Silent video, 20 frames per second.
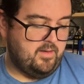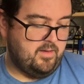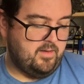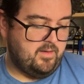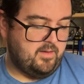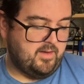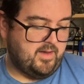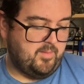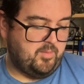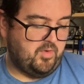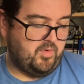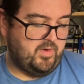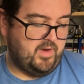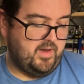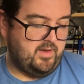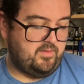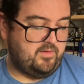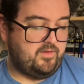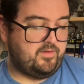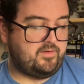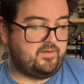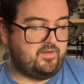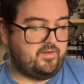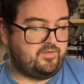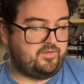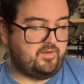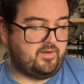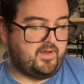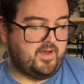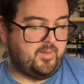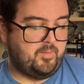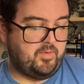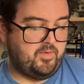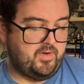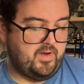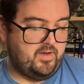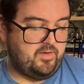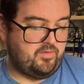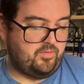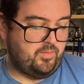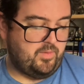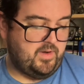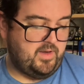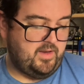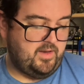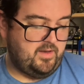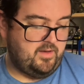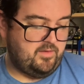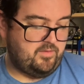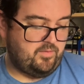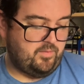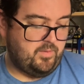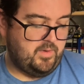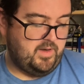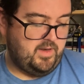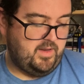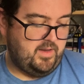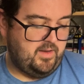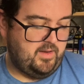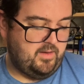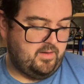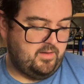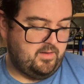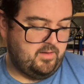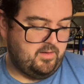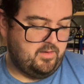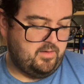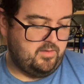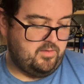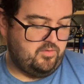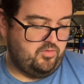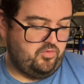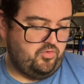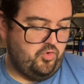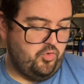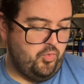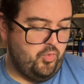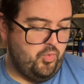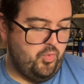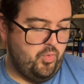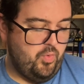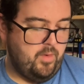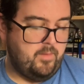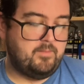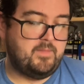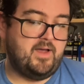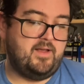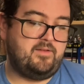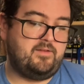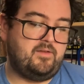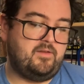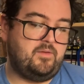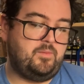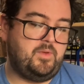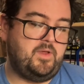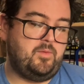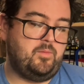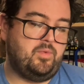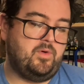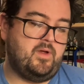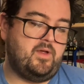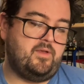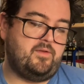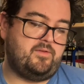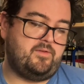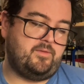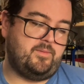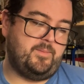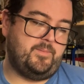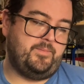Copyright, this edition copyright 2022 by Centipede Press.